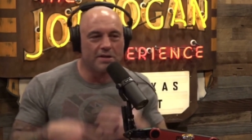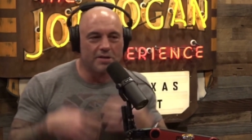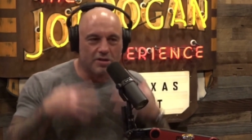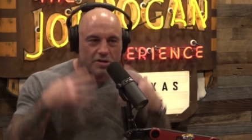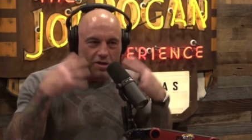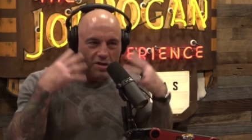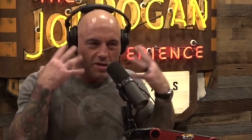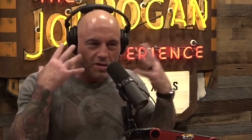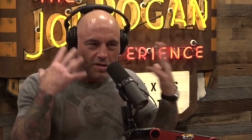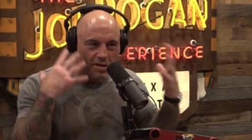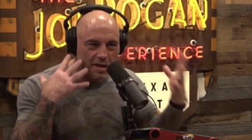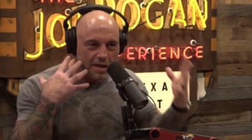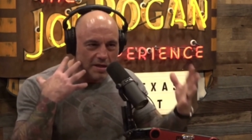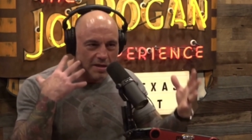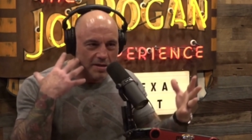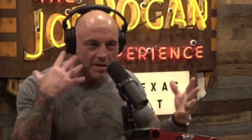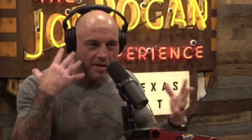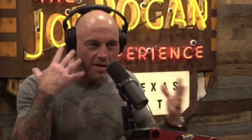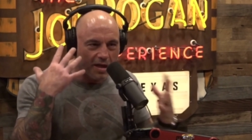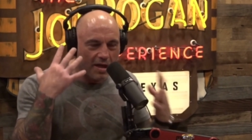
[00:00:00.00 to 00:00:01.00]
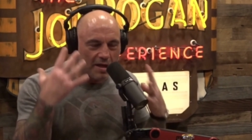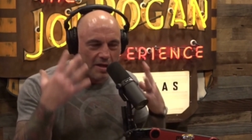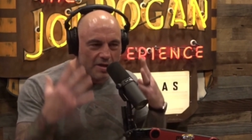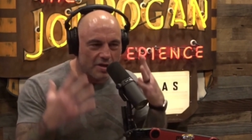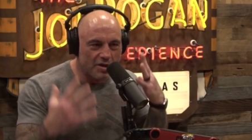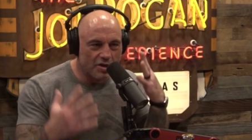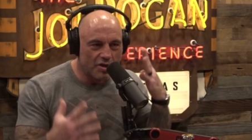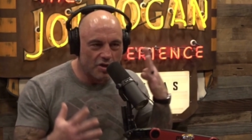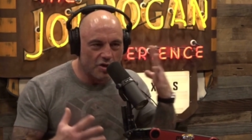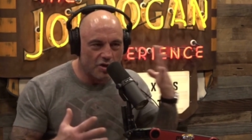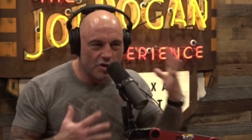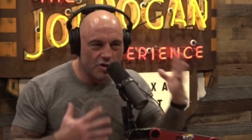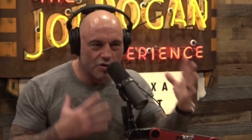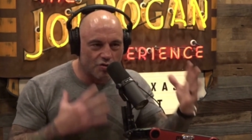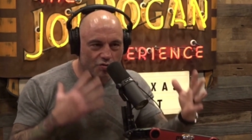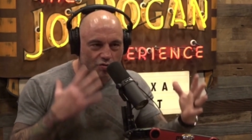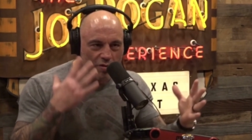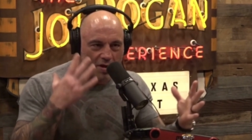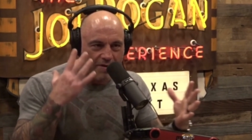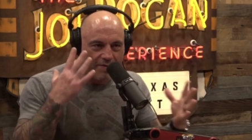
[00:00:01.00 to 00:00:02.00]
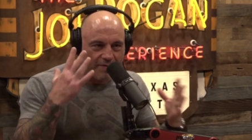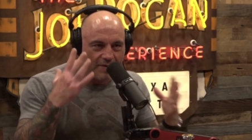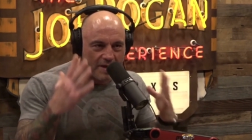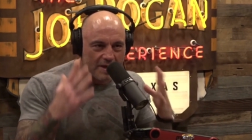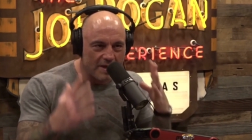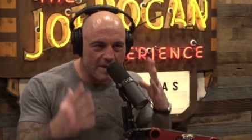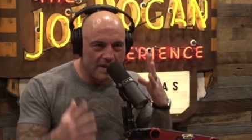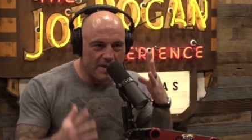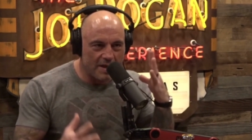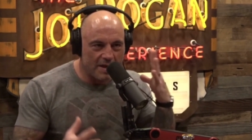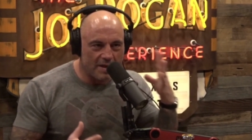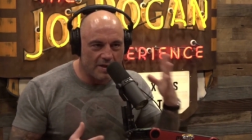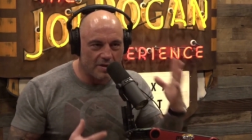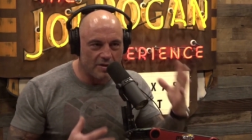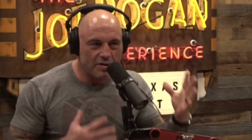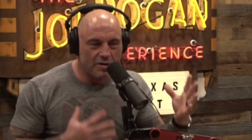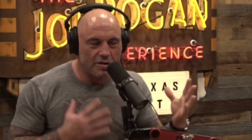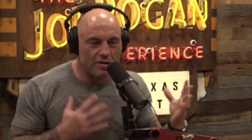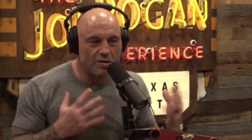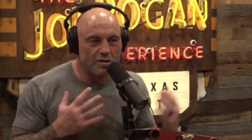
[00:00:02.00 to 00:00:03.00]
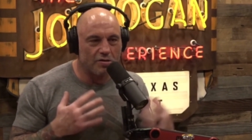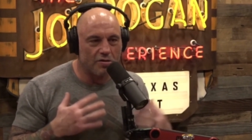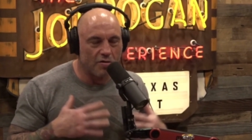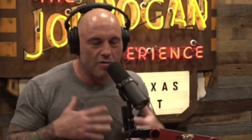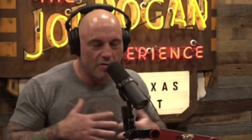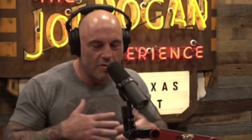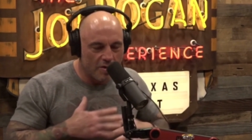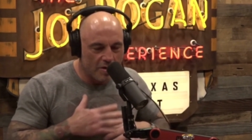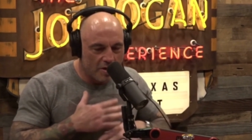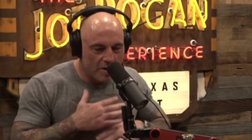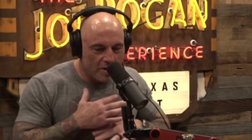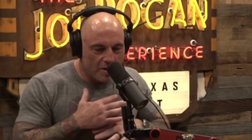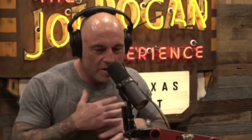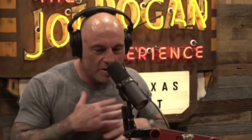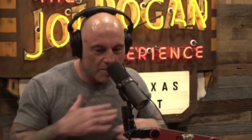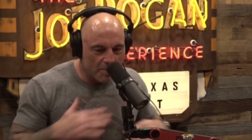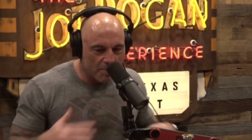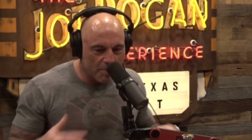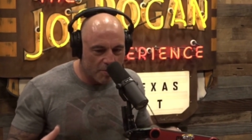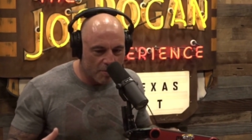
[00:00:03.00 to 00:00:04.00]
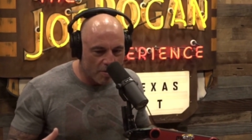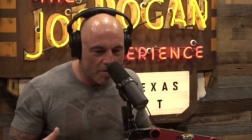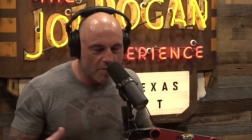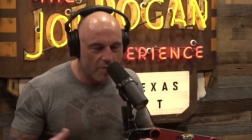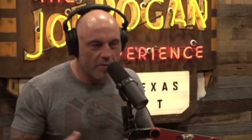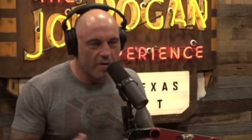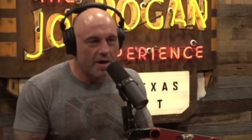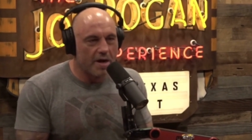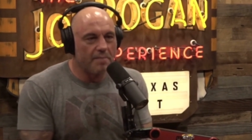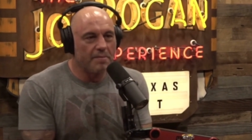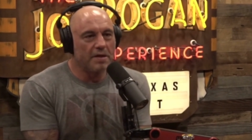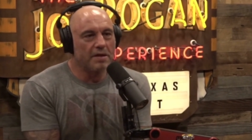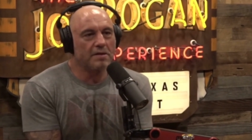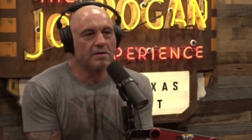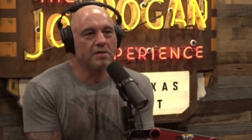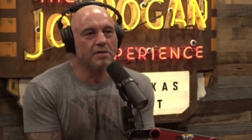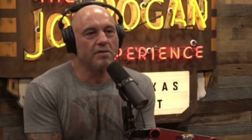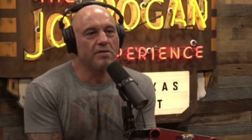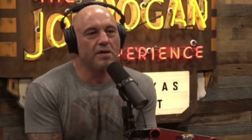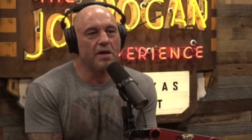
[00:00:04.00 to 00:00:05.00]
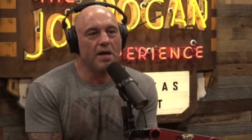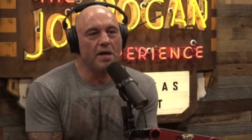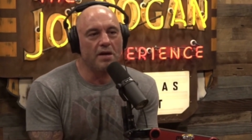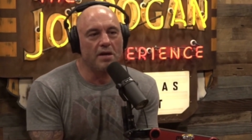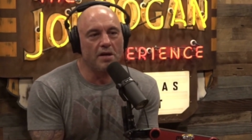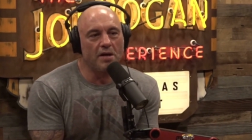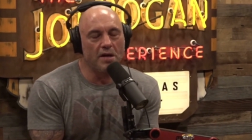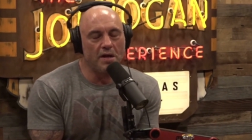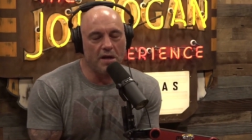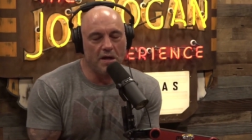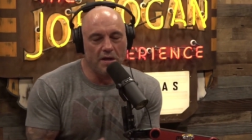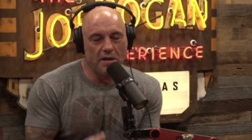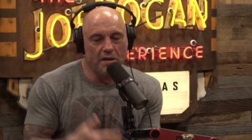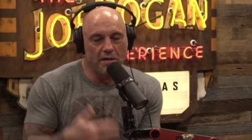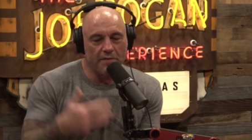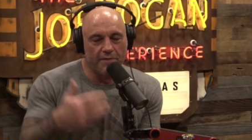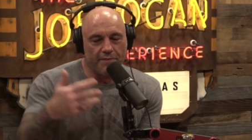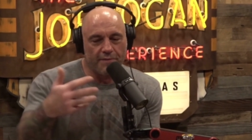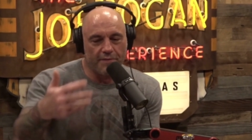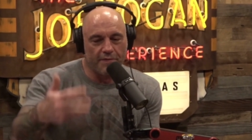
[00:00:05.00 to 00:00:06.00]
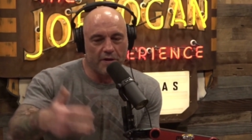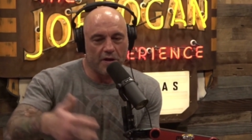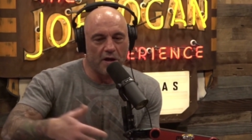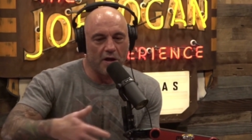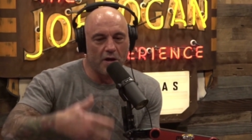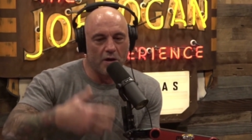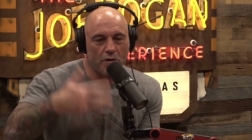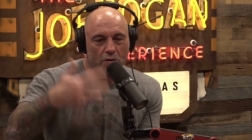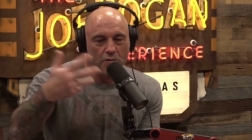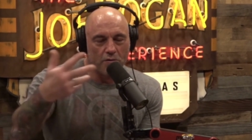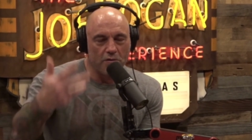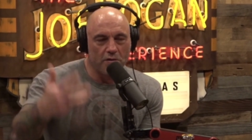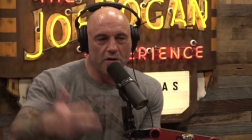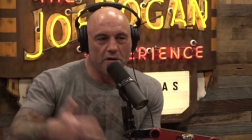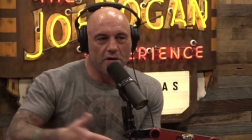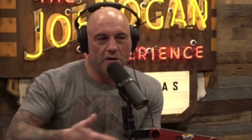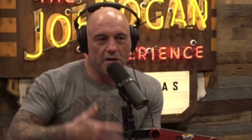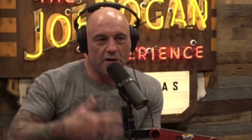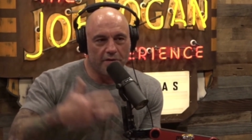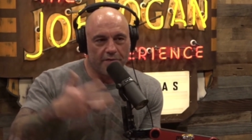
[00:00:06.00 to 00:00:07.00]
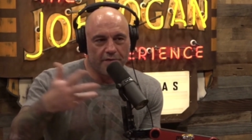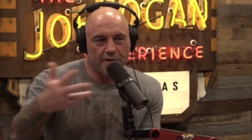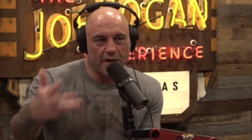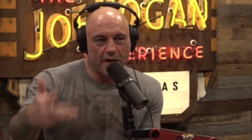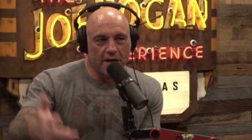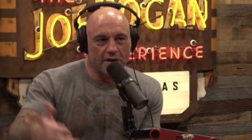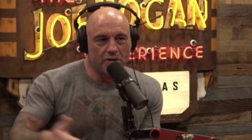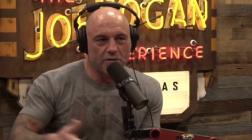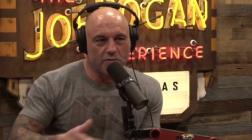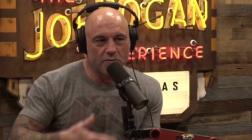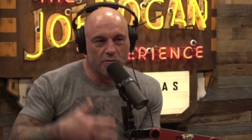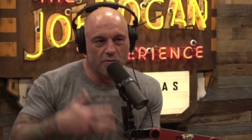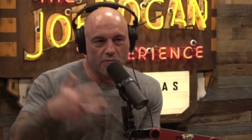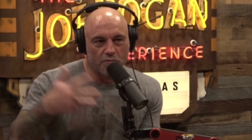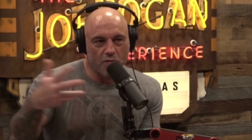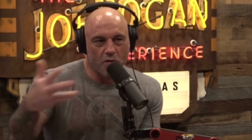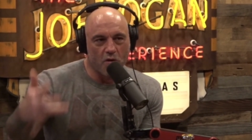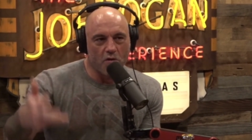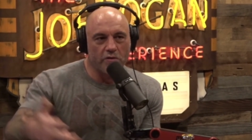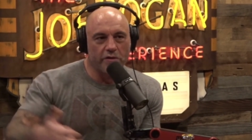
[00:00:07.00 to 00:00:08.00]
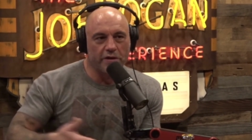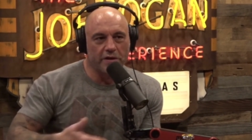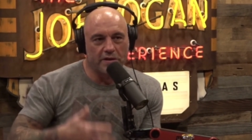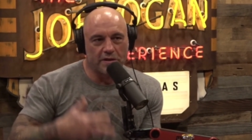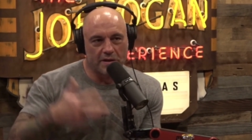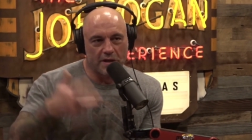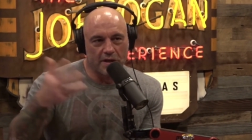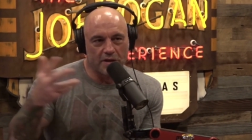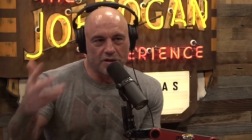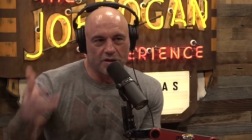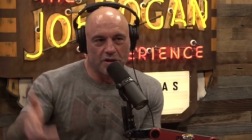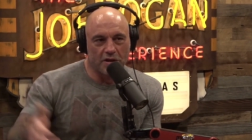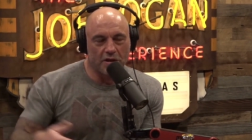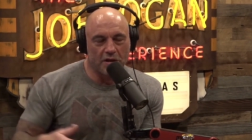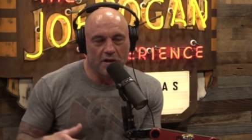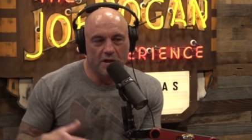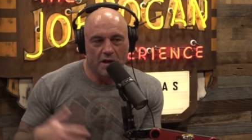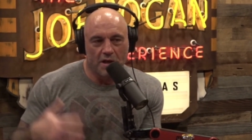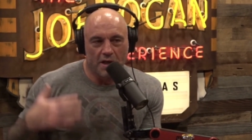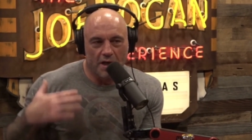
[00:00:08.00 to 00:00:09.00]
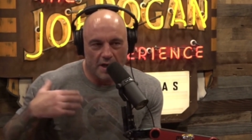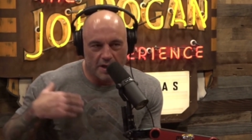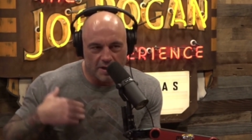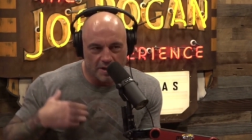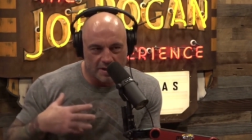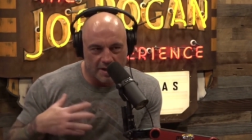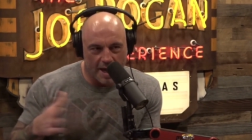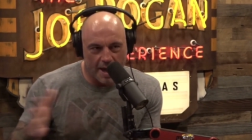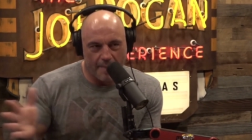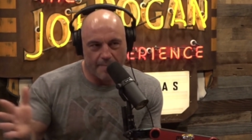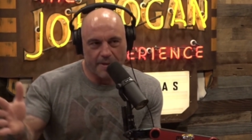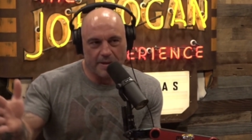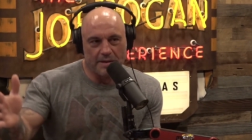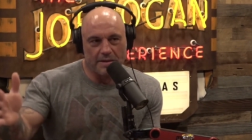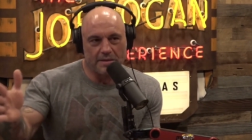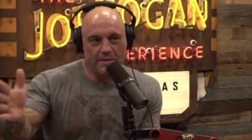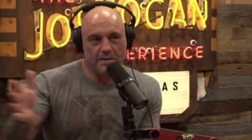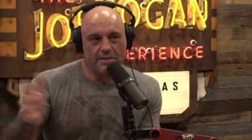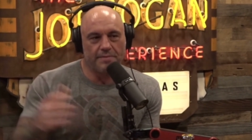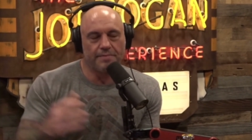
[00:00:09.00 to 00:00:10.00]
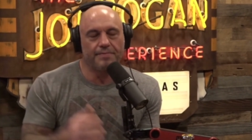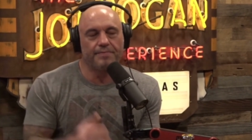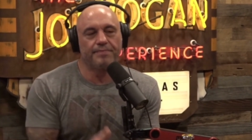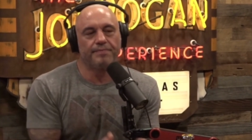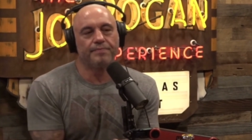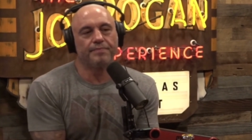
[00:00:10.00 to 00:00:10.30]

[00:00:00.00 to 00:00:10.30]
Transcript: It's just it gets driven into your programming, so that in the flow of an actual rolling session, it just happens.